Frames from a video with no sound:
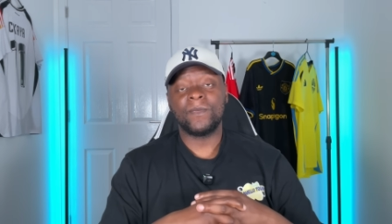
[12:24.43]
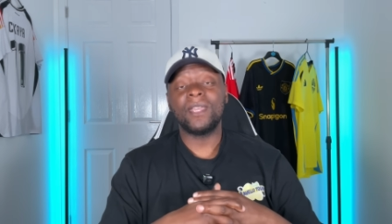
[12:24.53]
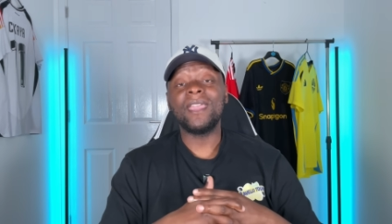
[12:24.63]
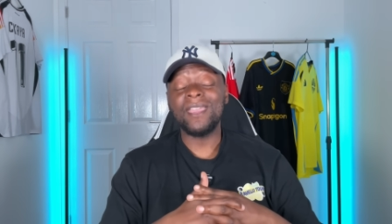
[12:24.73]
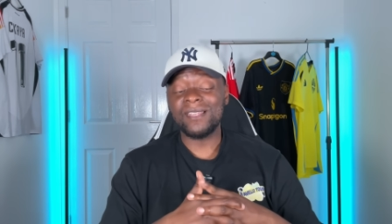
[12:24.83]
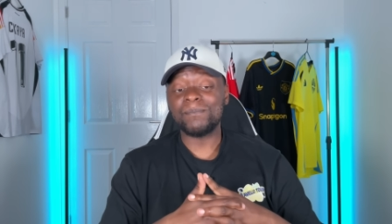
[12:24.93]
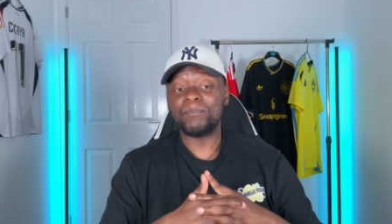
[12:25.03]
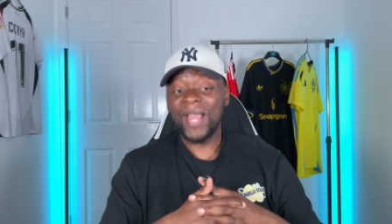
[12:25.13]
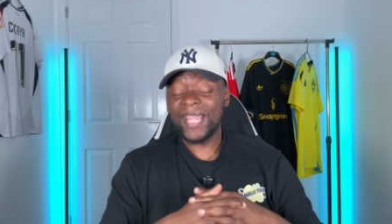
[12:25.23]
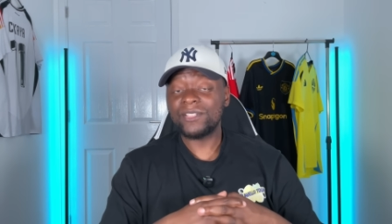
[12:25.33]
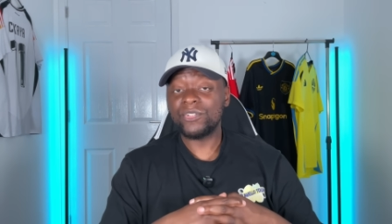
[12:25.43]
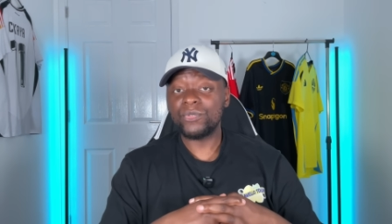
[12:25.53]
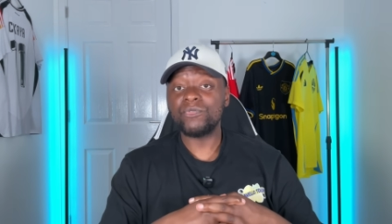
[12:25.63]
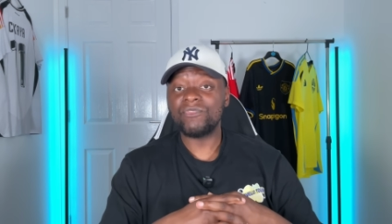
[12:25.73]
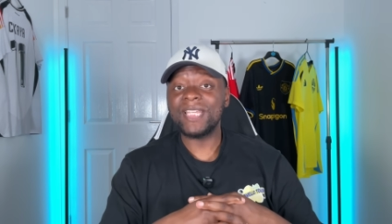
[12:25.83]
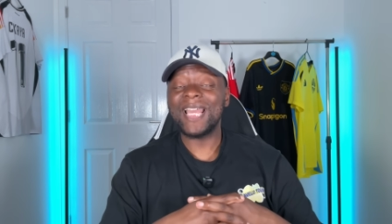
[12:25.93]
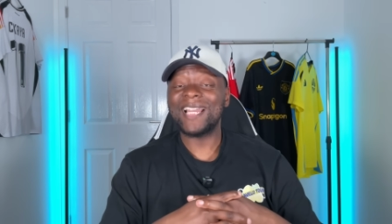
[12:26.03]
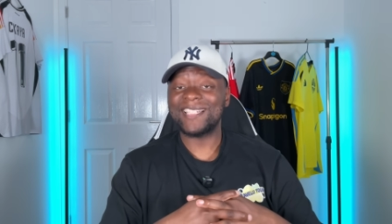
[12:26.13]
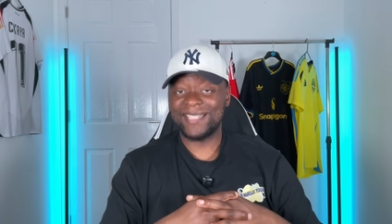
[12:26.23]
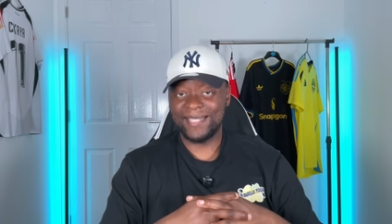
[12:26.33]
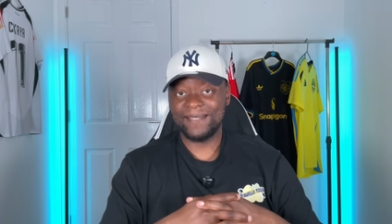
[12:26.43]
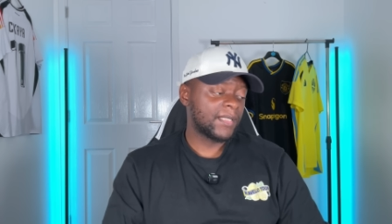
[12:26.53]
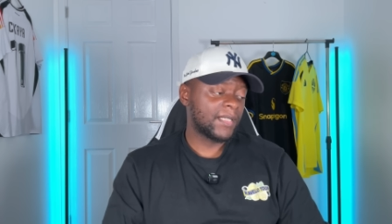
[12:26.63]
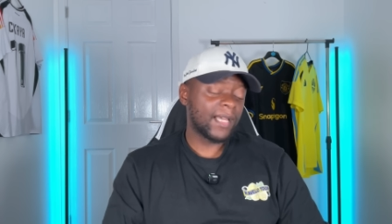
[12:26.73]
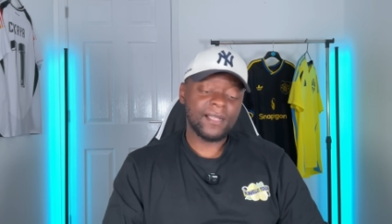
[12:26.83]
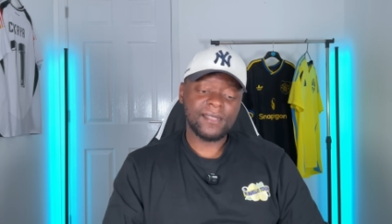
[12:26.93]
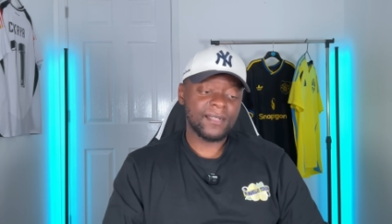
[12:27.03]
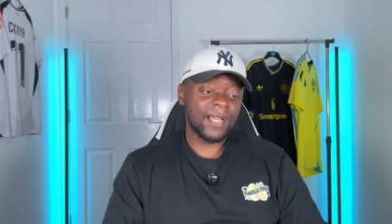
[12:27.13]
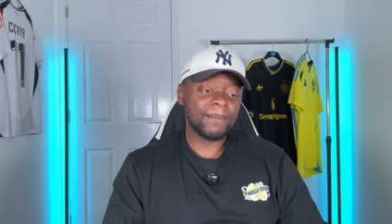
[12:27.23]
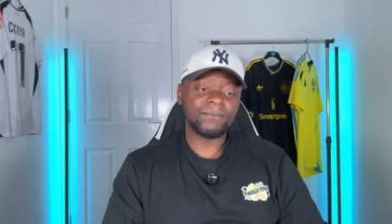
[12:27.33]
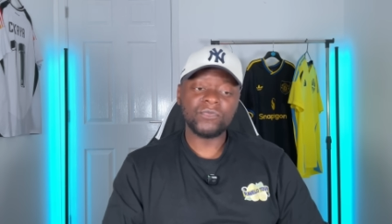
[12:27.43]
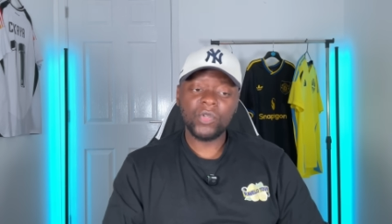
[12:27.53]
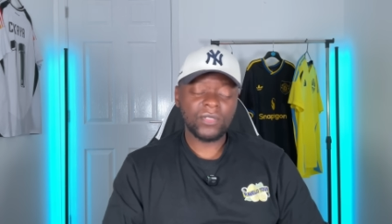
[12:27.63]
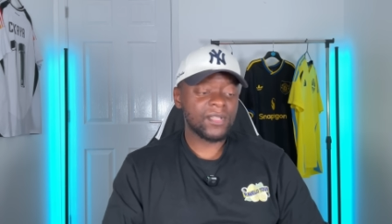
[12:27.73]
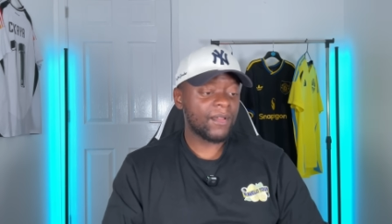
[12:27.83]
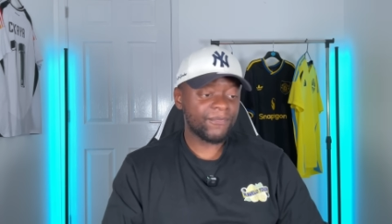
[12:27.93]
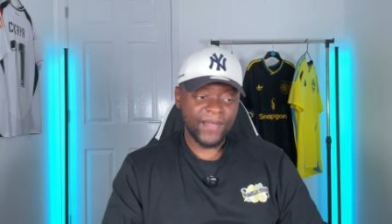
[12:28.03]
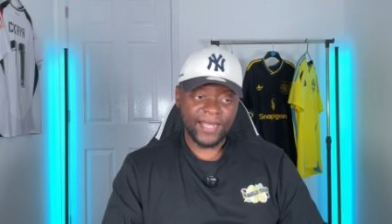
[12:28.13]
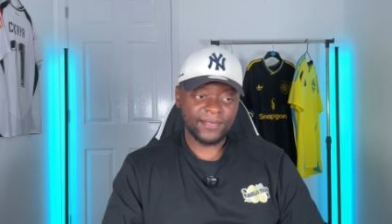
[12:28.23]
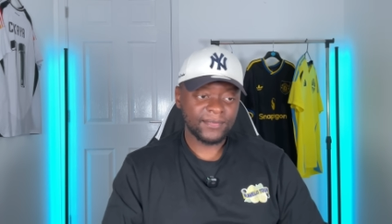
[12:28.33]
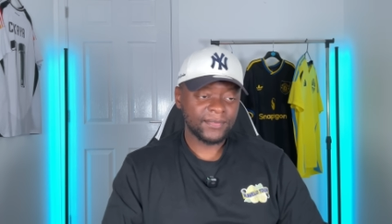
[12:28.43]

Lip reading: It is back to reality. Like I said, I'm not a fan